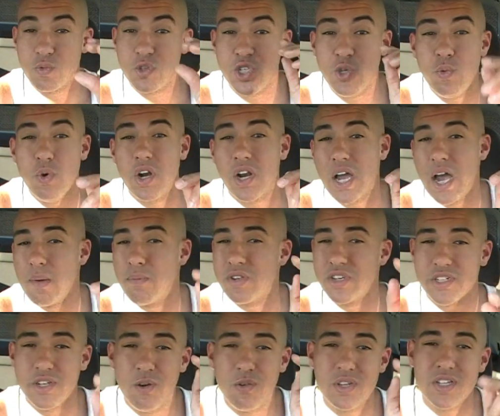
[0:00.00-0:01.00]
what you want to
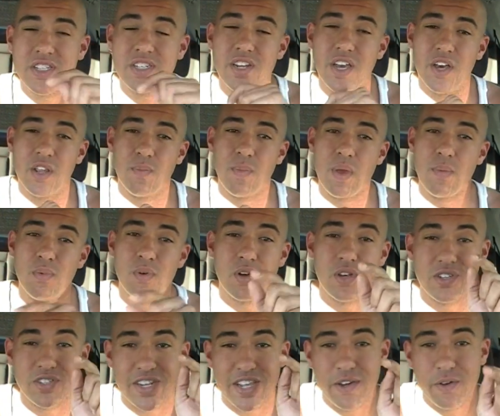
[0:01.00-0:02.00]
accomplish, don't listen to other people
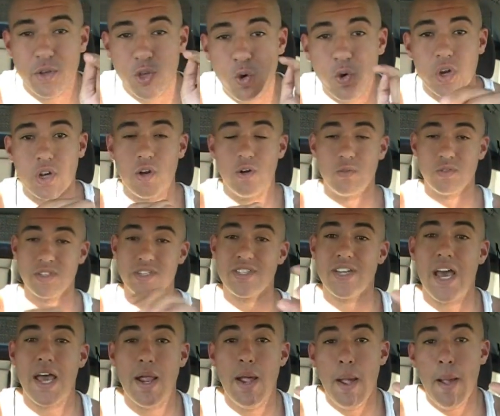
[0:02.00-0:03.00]
because they're your goals. It's
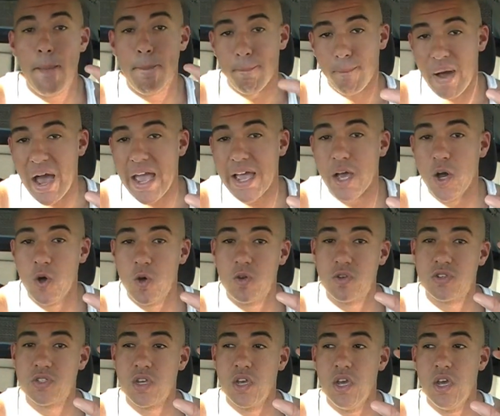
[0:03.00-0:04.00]
not my
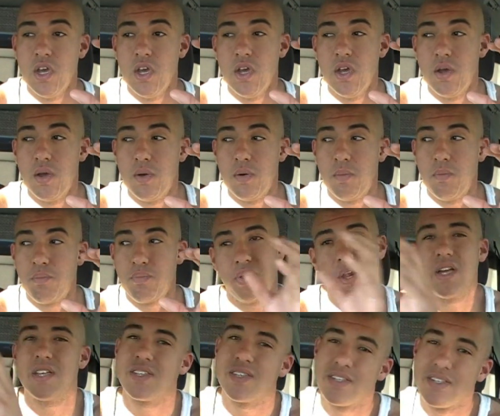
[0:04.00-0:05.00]
goals
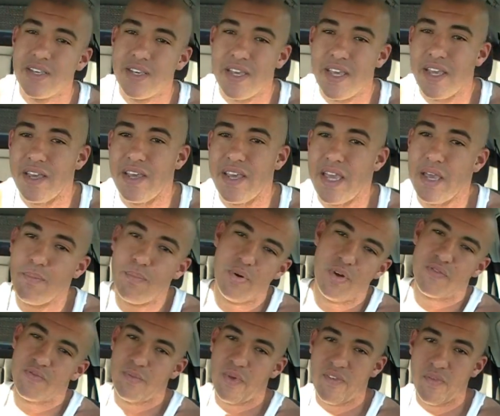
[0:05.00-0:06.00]
plus
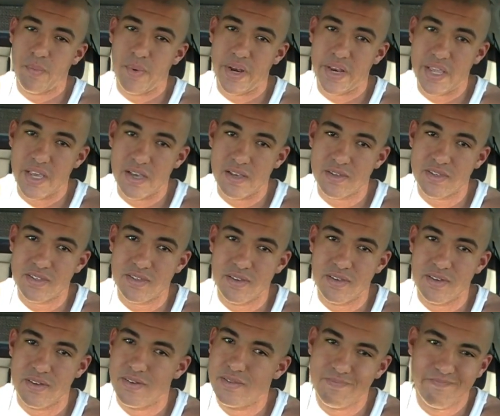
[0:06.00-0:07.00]
input from everybody else.
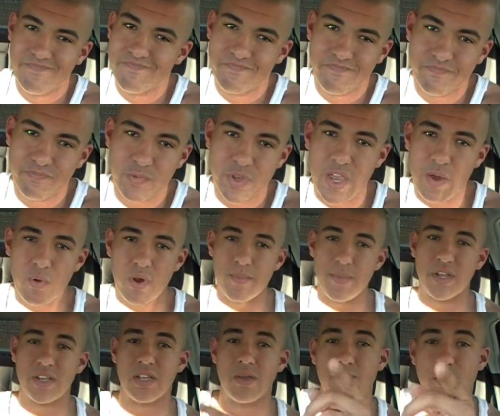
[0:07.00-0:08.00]
You ain't worried
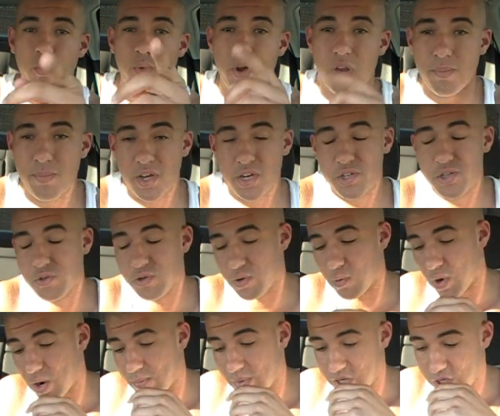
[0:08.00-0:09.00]
about them. You're worried about you. You're
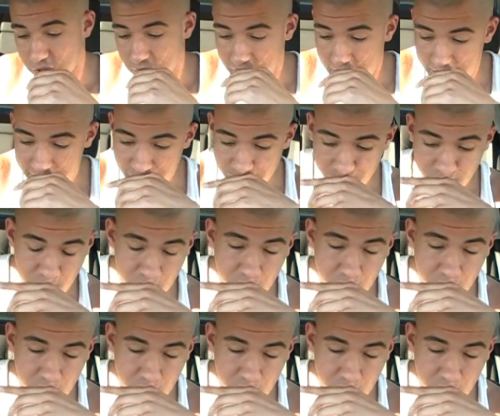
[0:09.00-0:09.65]
worried about your life.